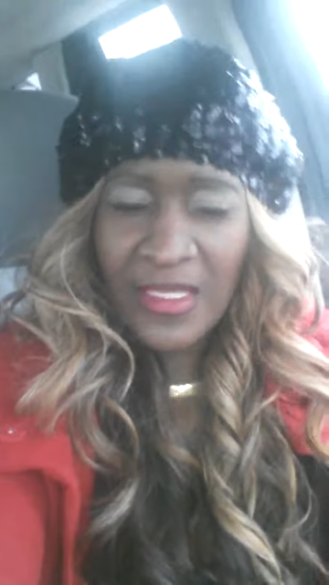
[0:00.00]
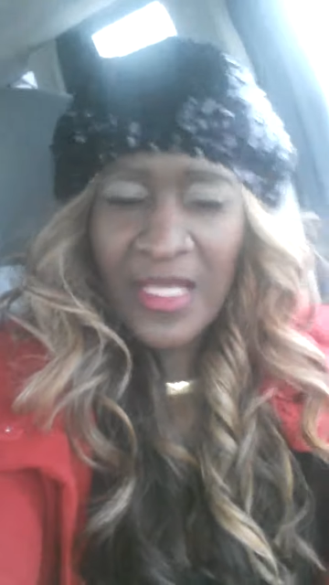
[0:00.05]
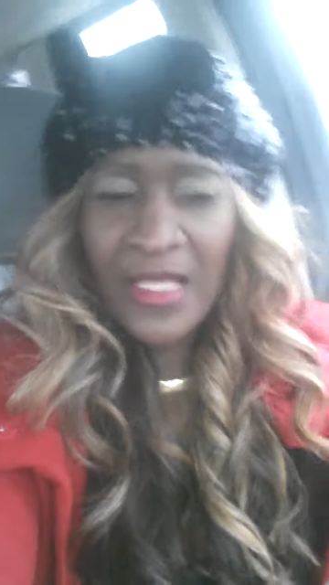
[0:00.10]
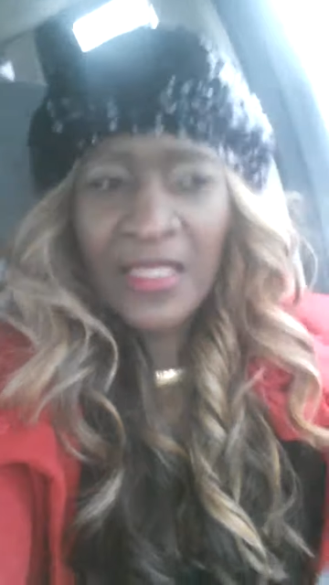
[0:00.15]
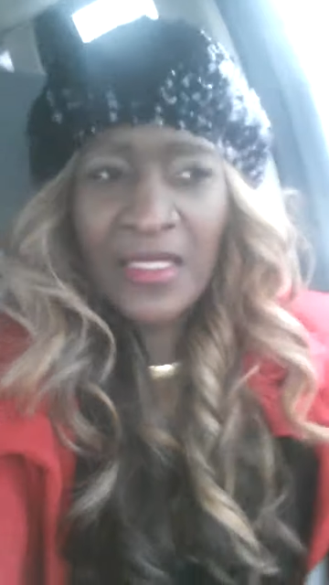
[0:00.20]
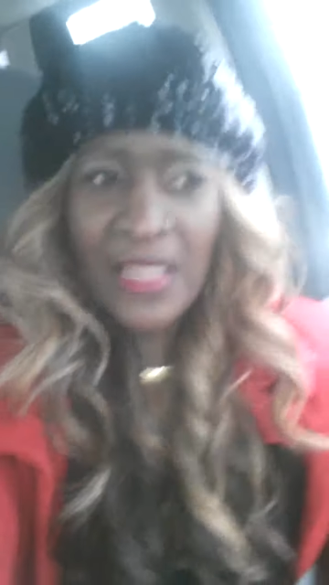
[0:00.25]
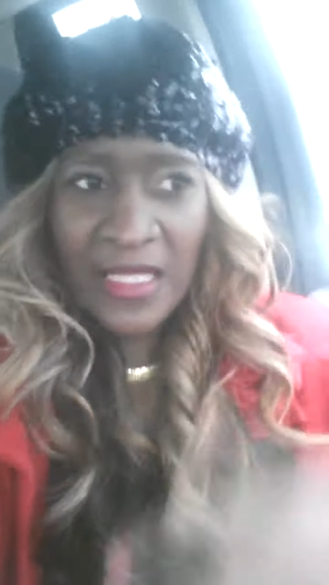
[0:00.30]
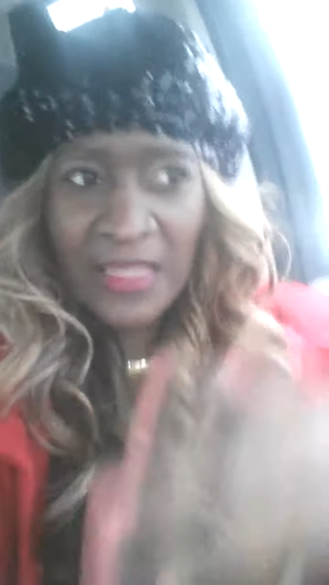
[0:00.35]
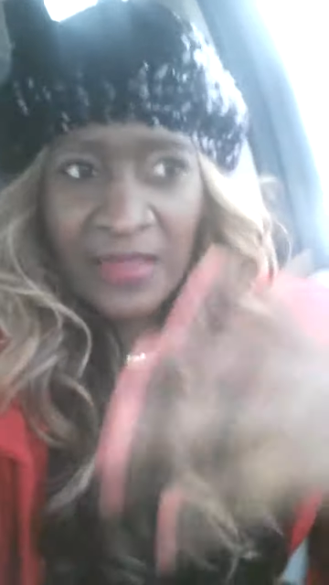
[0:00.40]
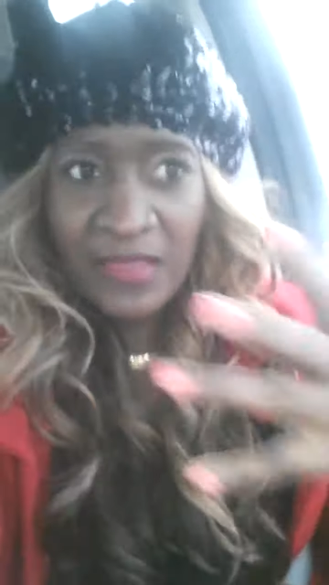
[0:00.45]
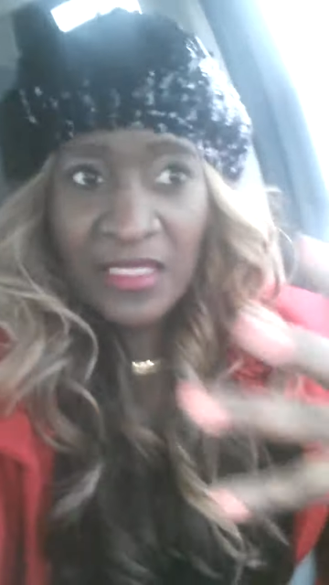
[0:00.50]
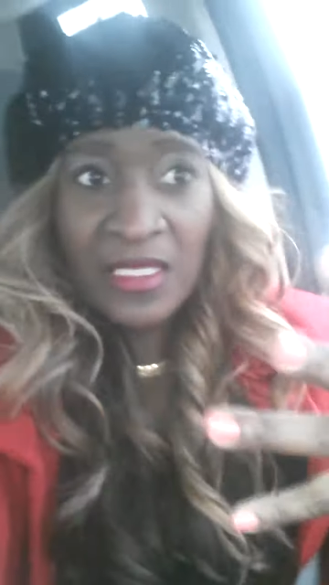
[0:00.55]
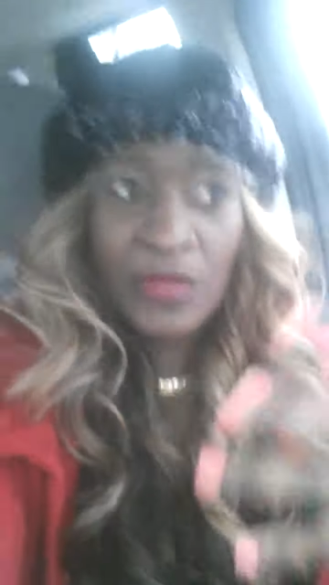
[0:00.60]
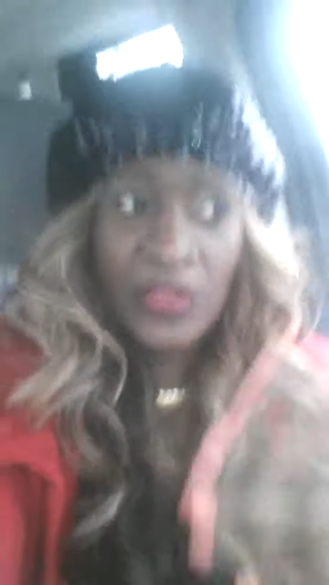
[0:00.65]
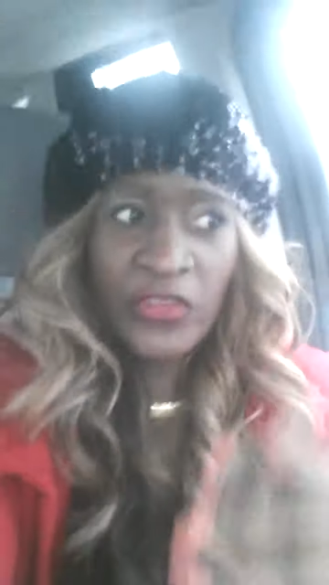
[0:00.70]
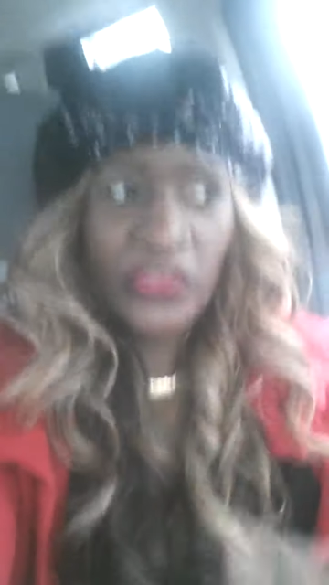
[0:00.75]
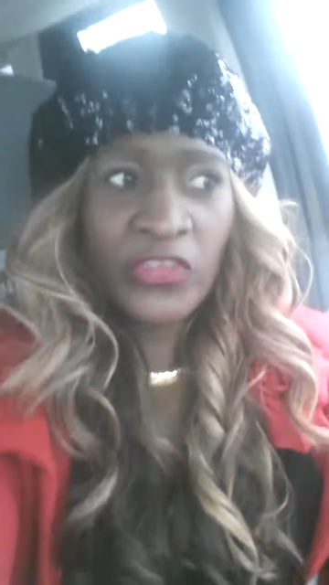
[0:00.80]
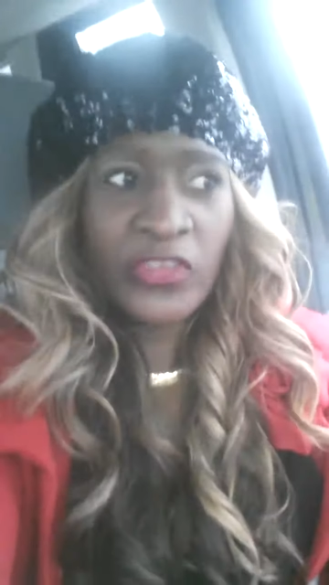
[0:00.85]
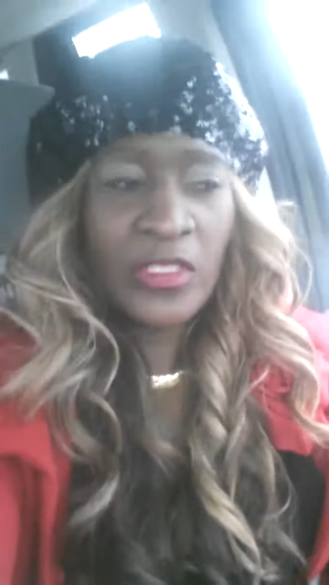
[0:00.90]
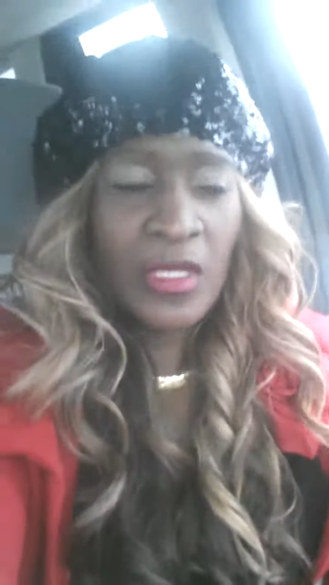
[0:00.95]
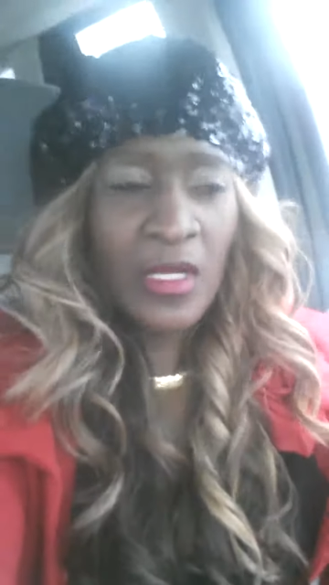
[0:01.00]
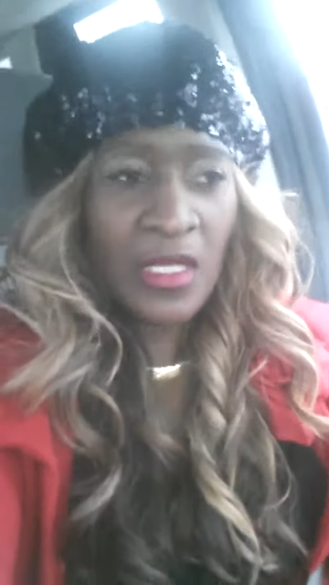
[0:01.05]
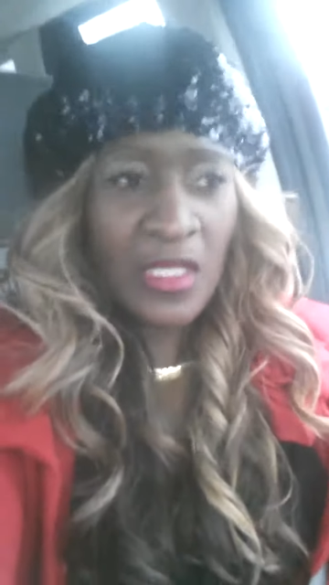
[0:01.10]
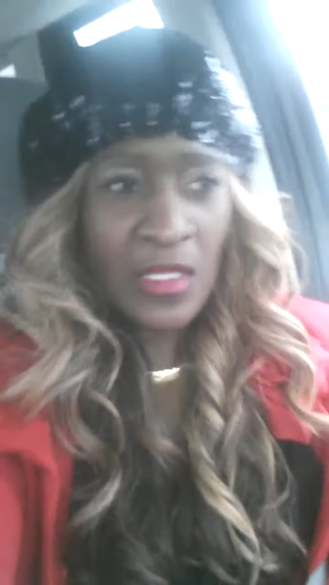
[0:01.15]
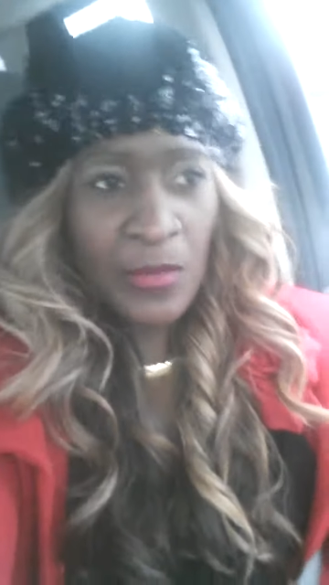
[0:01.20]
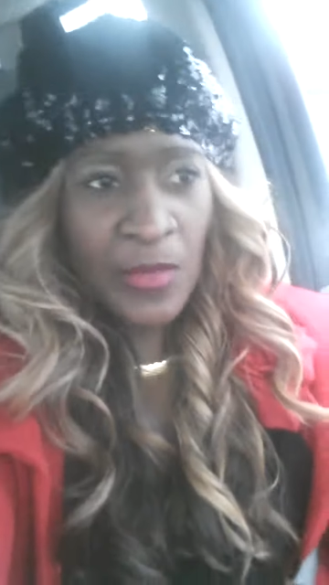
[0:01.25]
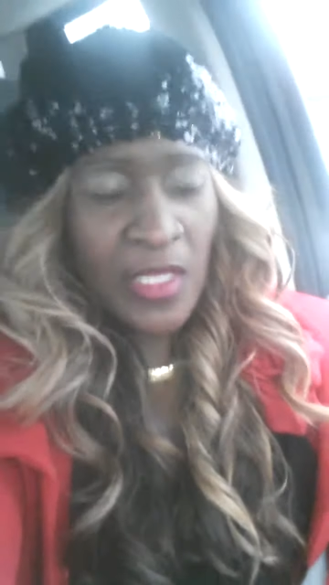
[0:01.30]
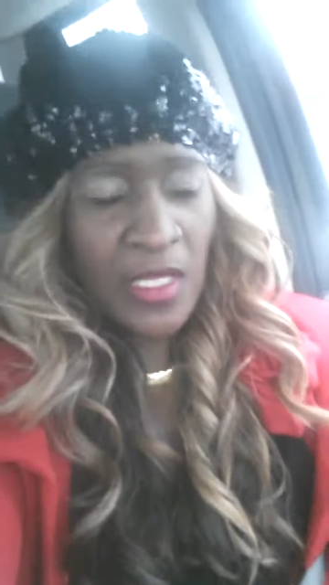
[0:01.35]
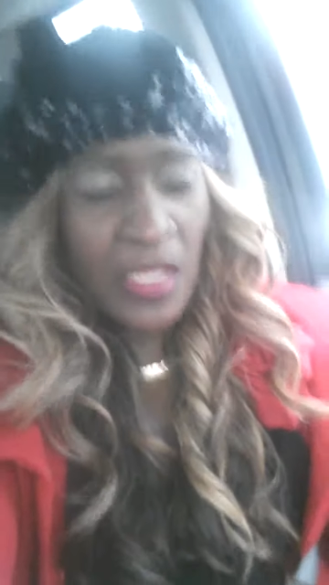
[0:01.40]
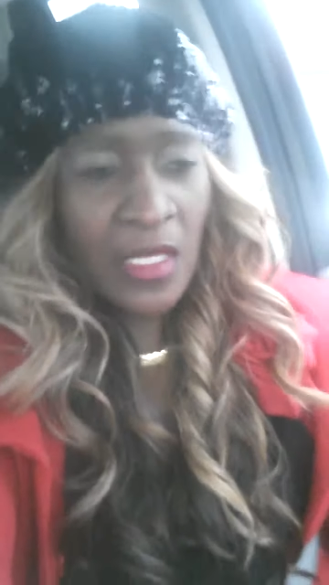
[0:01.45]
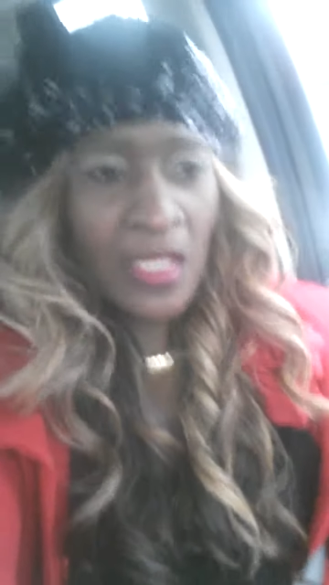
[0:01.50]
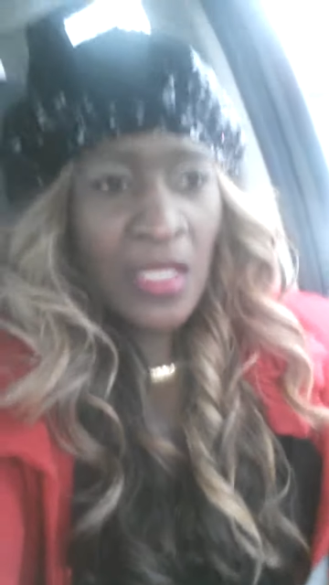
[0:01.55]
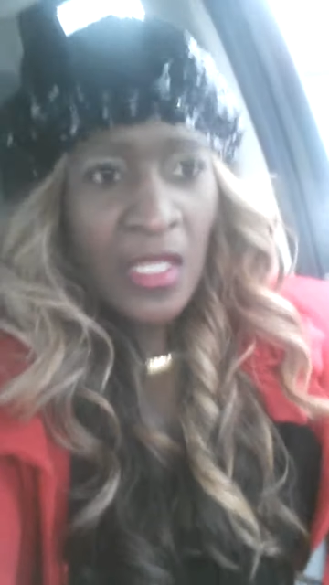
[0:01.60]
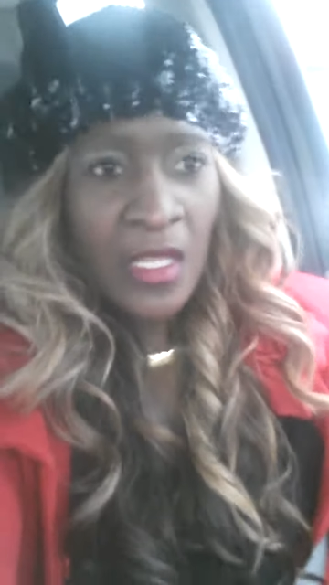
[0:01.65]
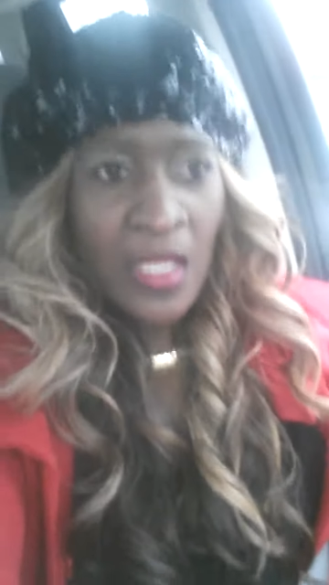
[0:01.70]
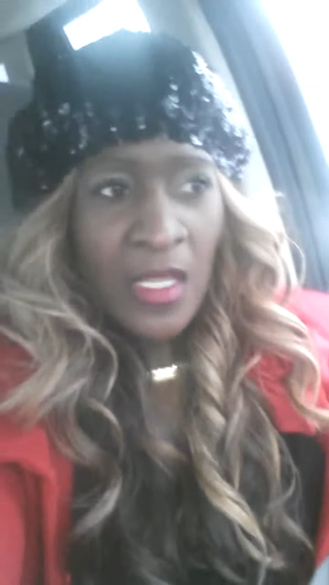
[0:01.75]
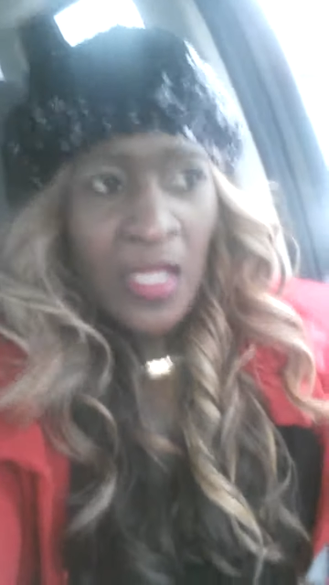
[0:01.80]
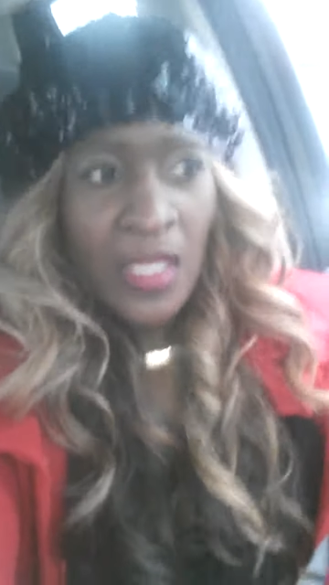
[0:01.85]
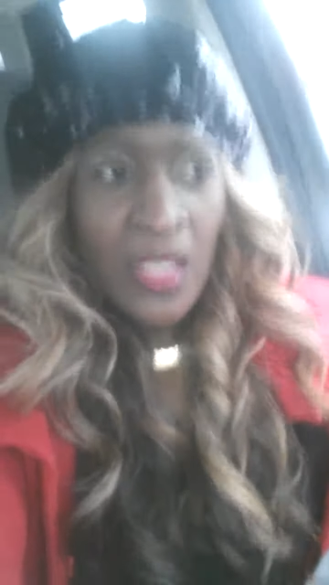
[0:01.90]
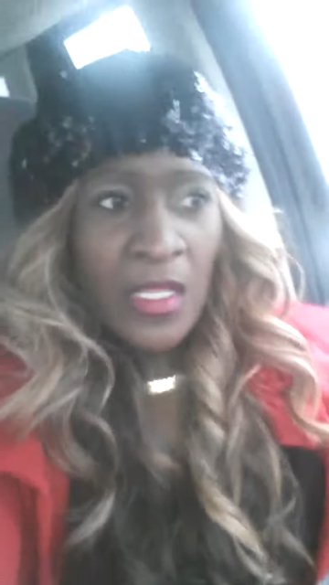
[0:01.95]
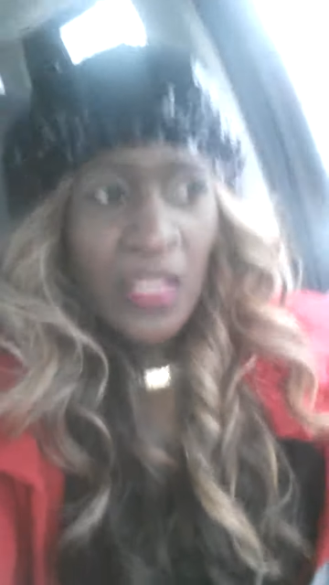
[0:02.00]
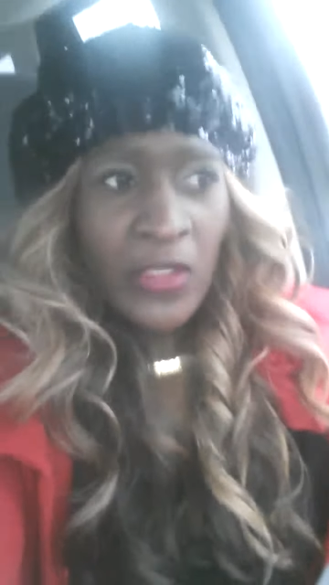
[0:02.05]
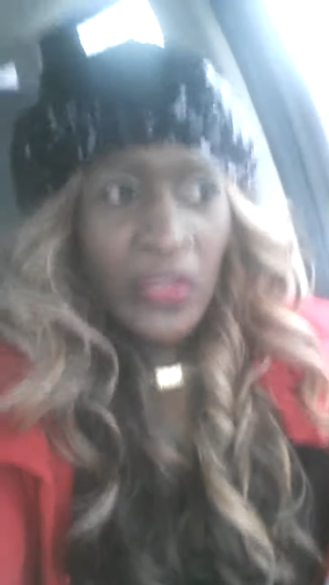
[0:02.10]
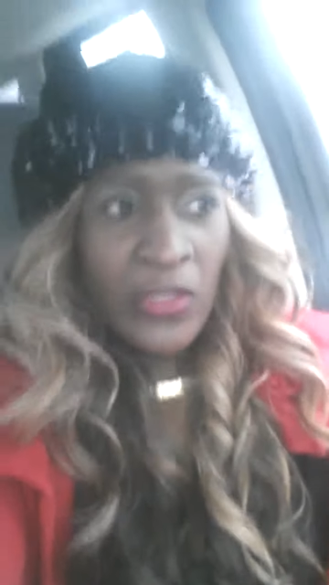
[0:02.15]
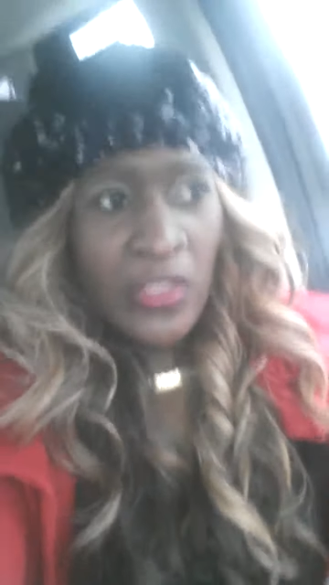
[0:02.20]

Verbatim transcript: Not 19, but you know what I mean.